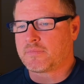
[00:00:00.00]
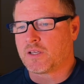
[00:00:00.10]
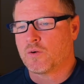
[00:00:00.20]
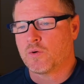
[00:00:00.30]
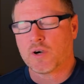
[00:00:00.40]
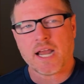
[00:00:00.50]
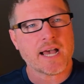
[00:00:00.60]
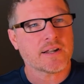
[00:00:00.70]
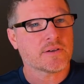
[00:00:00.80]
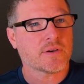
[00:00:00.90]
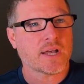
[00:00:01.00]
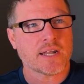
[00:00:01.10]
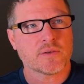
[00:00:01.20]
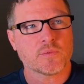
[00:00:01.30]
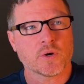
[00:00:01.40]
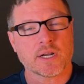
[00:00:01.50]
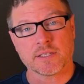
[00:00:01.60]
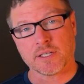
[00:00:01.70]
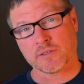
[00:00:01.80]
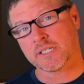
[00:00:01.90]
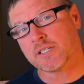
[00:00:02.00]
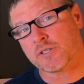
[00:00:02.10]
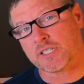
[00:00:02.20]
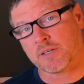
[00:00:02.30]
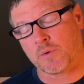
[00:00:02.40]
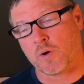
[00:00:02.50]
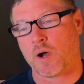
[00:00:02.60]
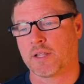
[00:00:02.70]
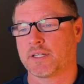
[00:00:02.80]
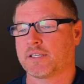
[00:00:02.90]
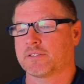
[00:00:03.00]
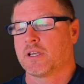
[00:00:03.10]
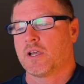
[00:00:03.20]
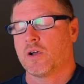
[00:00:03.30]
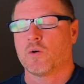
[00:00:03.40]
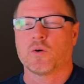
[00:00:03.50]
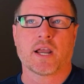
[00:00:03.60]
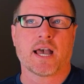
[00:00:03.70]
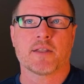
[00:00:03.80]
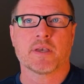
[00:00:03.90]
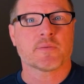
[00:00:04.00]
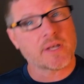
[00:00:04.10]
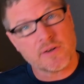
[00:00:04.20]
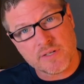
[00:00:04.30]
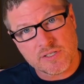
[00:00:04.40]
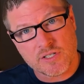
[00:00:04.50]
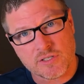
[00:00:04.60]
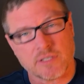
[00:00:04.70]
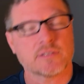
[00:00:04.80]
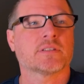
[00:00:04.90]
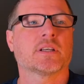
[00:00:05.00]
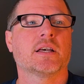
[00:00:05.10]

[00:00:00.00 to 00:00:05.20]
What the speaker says: or how to work on their leadership qualities, or how to make better decisions.